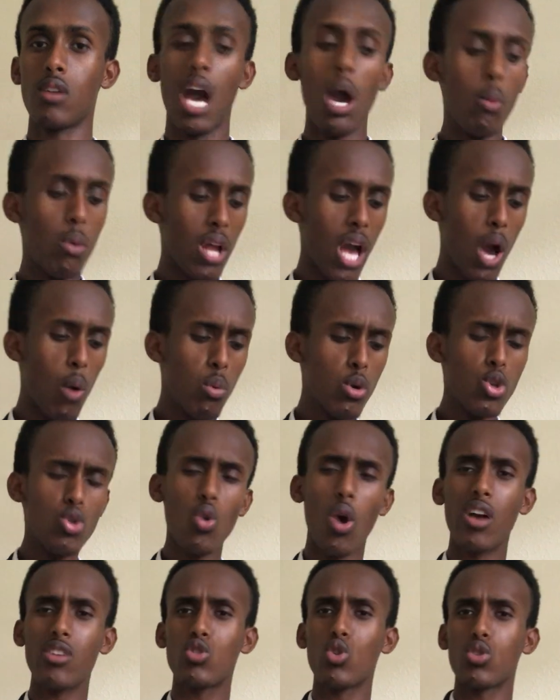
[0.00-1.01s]
I want you
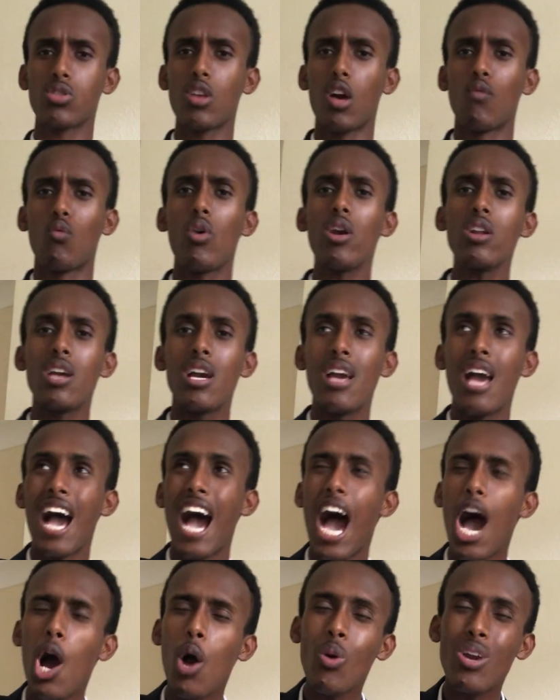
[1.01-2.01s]
to ask yourself,
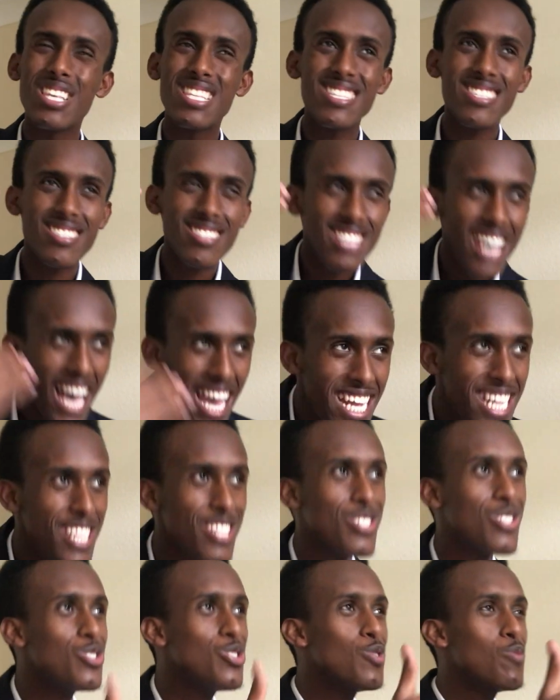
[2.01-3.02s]
how
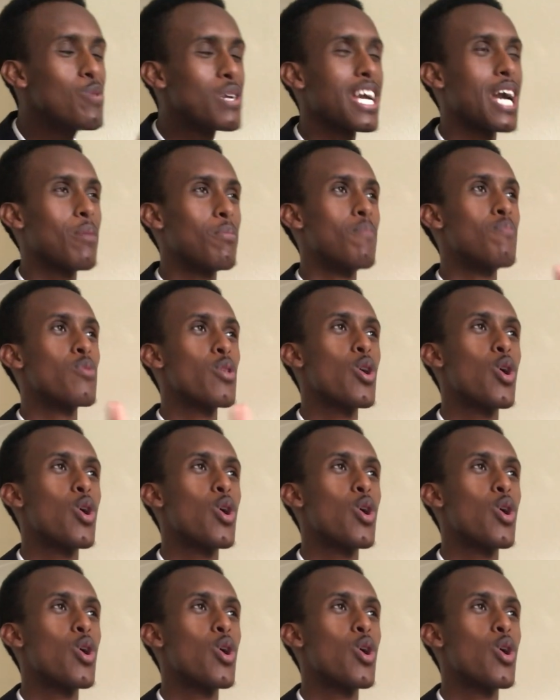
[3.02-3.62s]
excited do you become